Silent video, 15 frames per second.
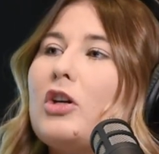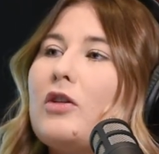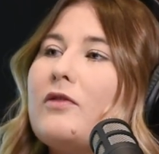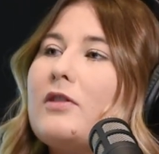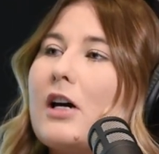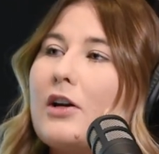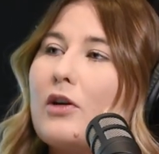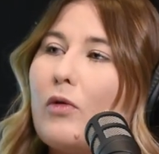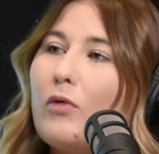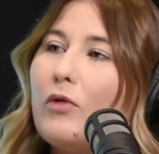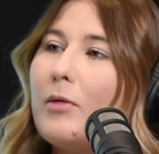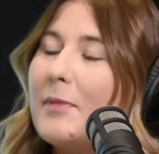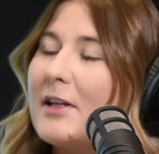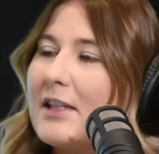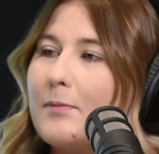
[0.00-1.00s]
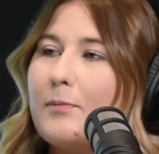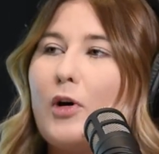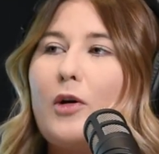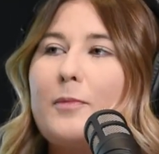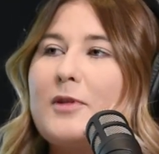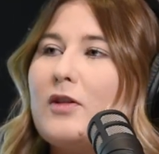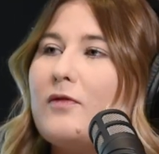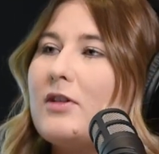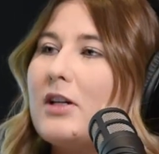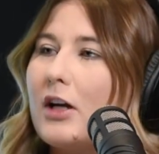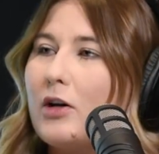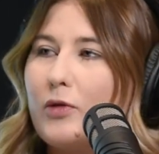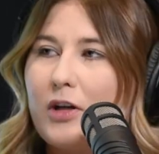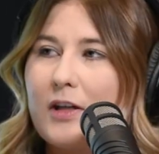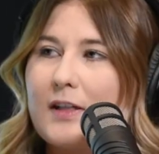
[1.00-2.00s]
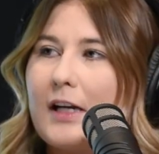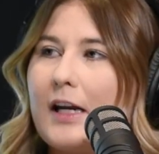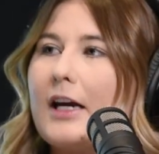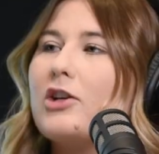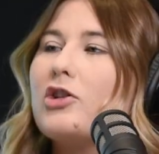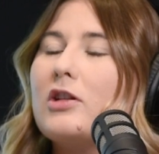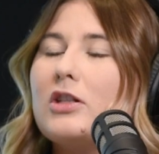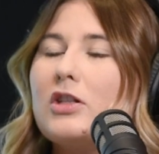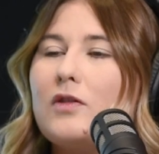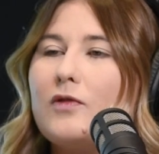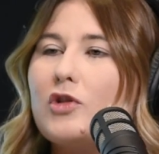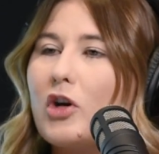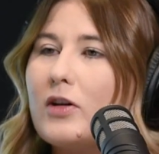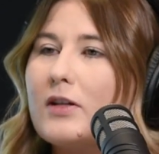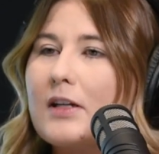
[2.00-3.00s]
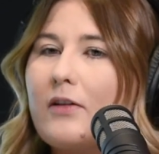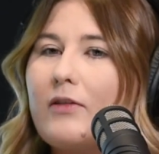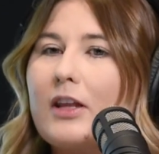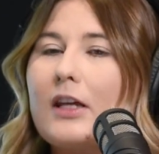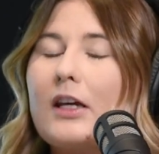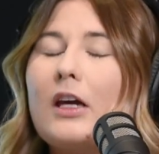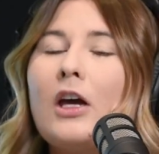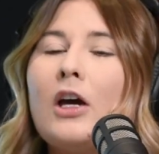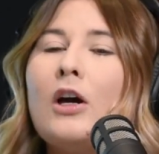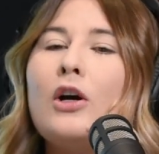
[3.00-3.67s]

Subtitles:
you've done all the bits and bops, you've done all your selections, you've chosen everything.